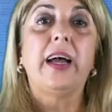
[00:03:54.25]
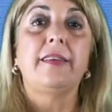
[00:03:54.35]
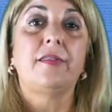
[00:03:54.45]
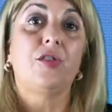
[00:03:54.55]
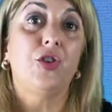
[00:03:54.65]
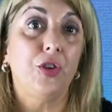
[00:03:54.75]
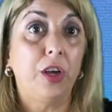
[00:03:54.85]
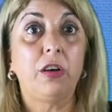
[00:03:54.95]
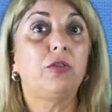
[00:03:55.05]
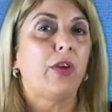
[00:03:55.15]
As you
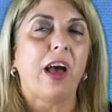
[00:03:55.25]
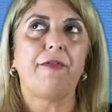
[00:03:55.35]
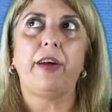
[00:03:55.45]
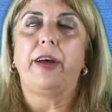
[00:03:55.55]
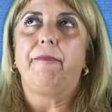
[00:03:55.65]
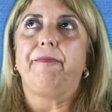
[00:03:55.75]
know, to have a